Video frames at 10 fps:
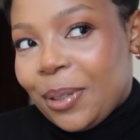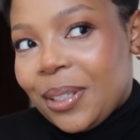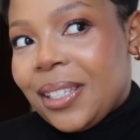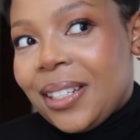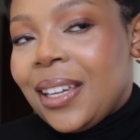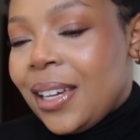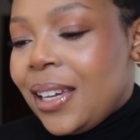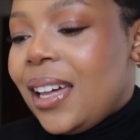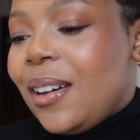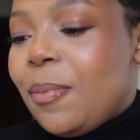person.
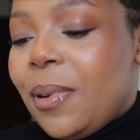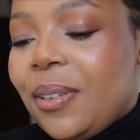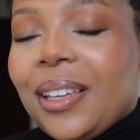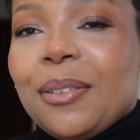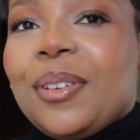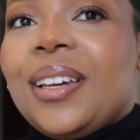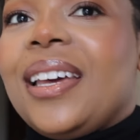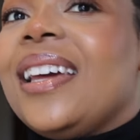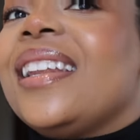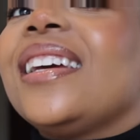I hope I don't give her a
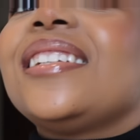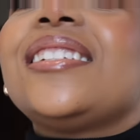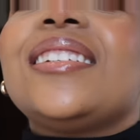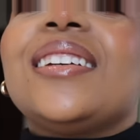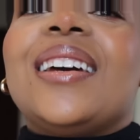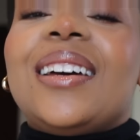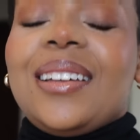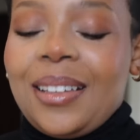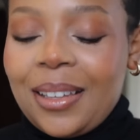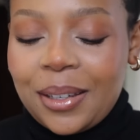headache
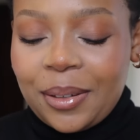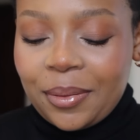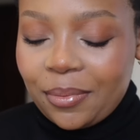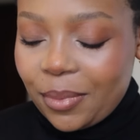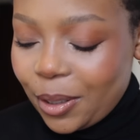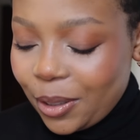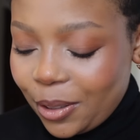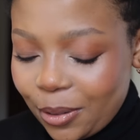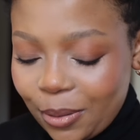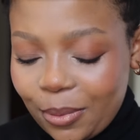here, because
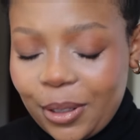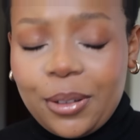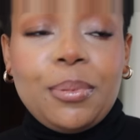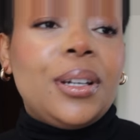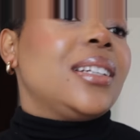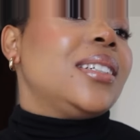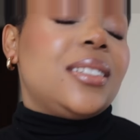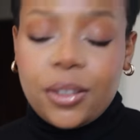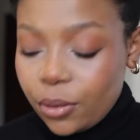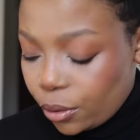you know when you're
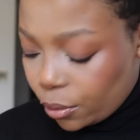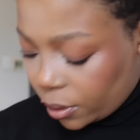pregnant, you're so